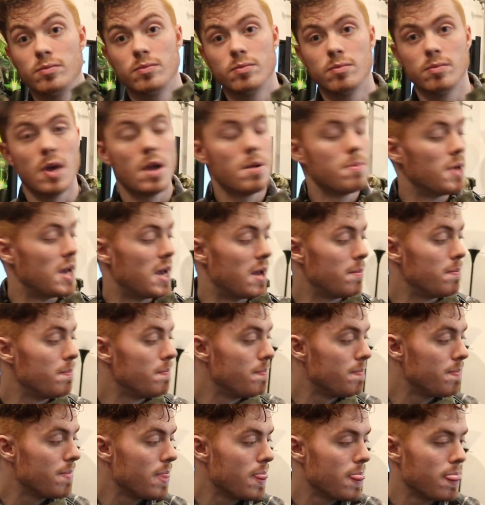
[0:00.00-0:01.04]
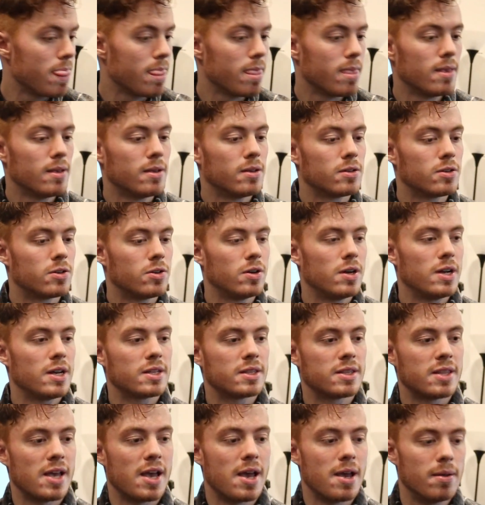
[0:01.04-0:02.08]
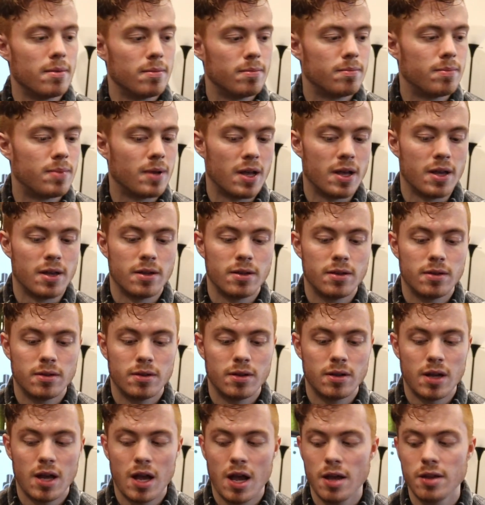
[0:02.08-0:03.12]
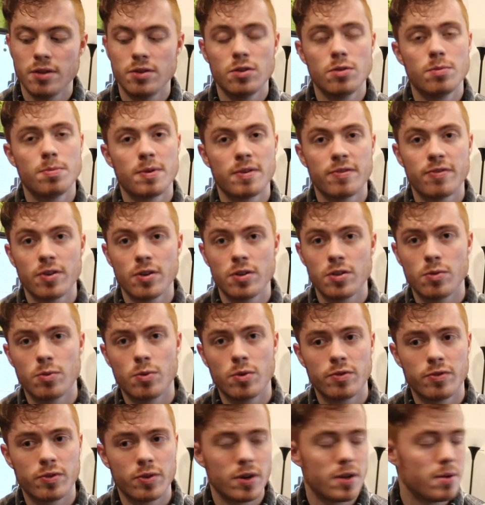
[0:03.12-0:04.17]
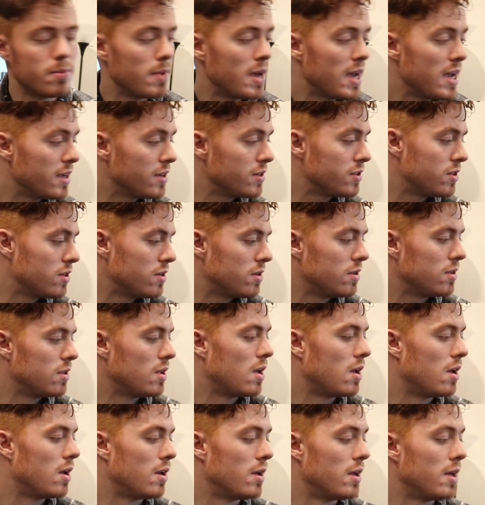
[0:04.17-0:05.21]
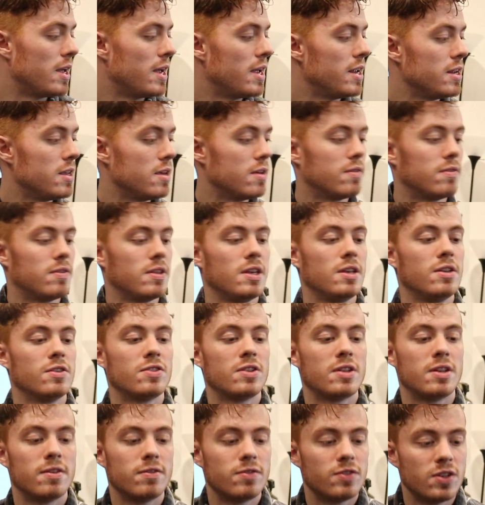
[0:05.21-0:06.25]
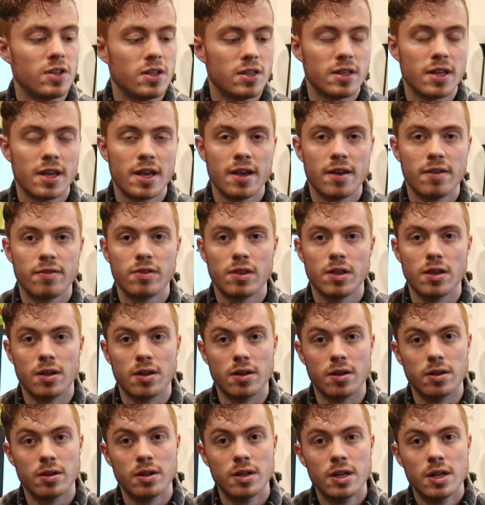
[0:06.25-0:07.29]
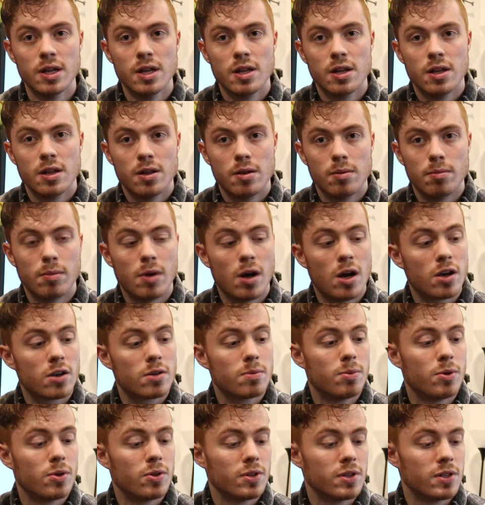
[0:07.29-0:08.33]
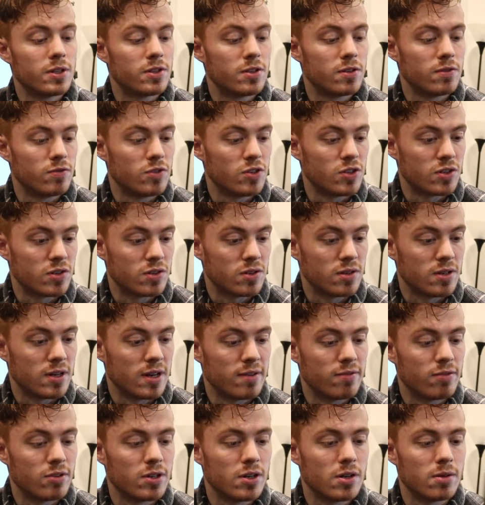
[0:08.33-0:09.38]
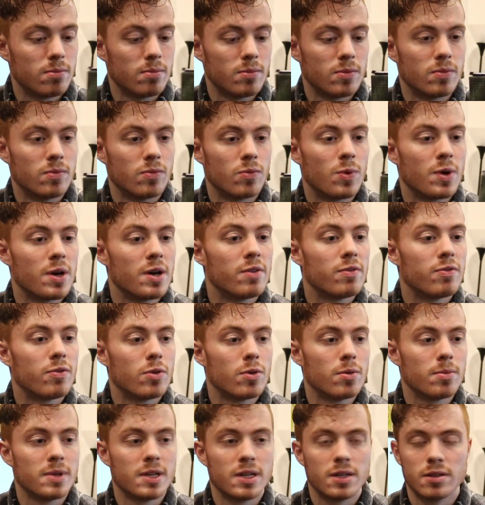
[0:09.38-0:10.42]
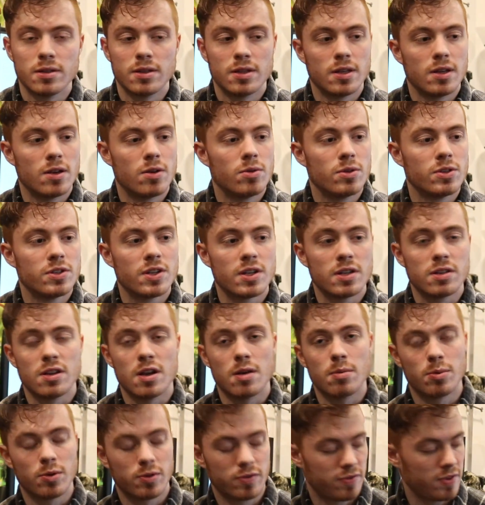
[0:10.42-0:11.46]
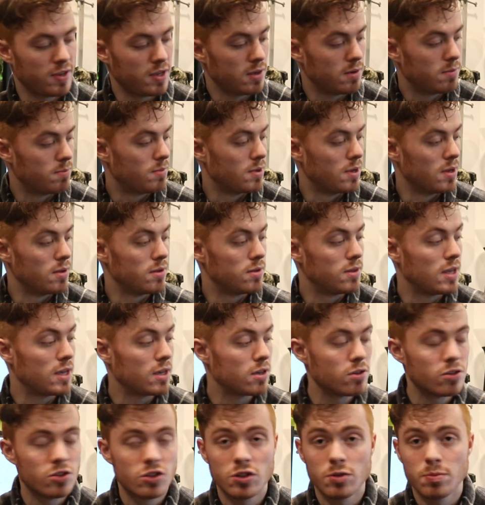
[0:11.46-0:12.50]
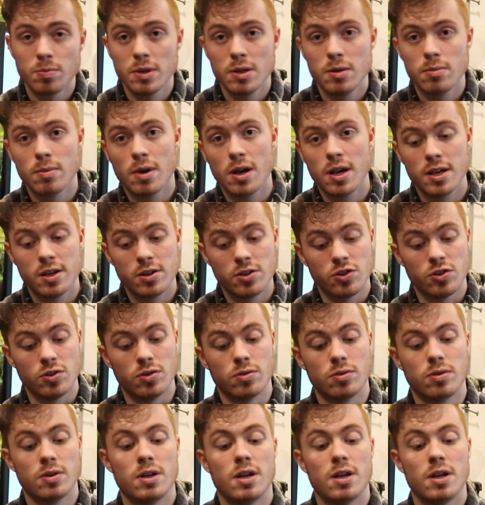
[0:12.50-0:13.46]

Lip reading: My bad. Correct that. But I do prefer the Wolverine mags. Any of these that I've seen that have the mock bullets have just never done well for me. They always like double feed, but that could just be my issue.